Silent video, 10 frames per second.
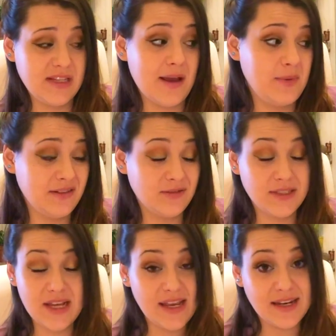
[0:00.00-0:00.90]
I mean,
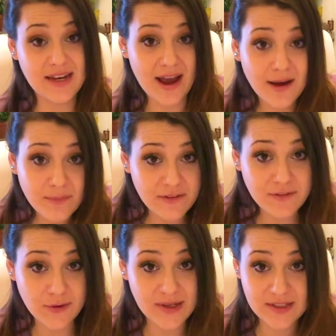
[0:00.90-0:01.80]
take a nap
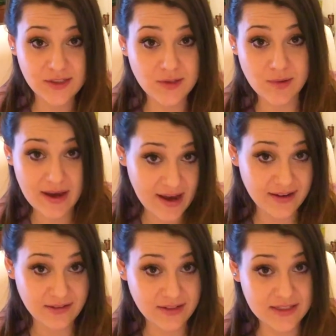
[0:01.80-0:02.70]
if you need to do
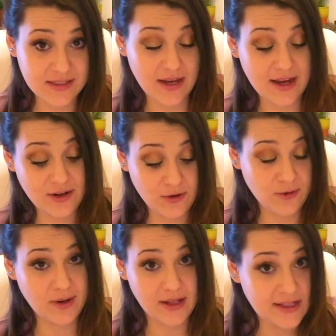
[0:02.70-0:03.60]
that, because I know
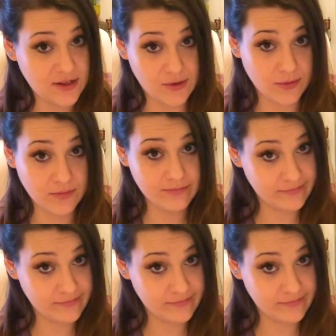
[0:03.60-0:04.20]
you probably do.